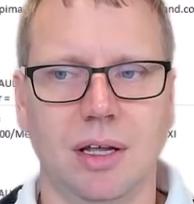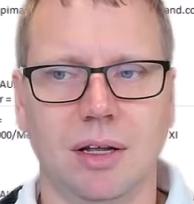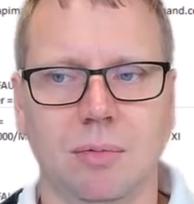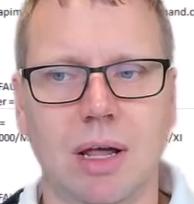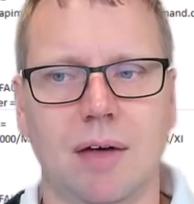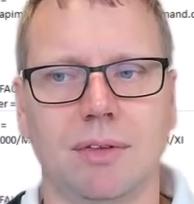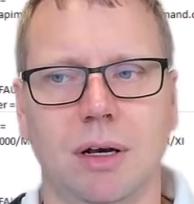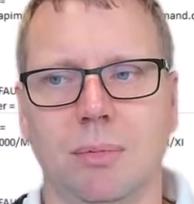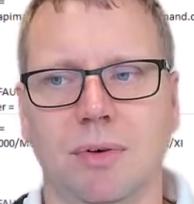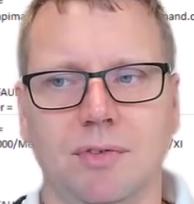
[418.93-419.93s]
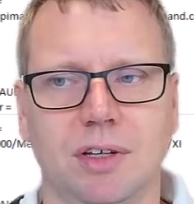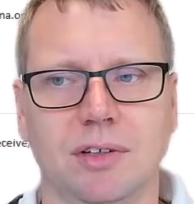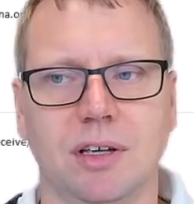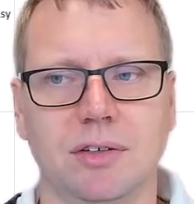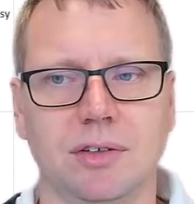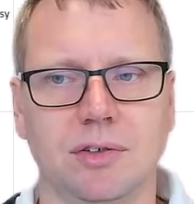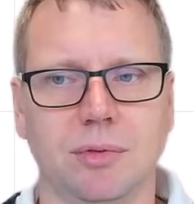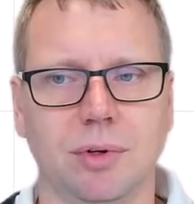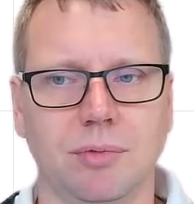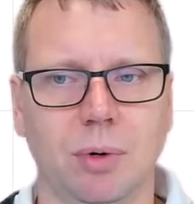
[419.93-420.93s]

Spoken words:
We have the number of test cases were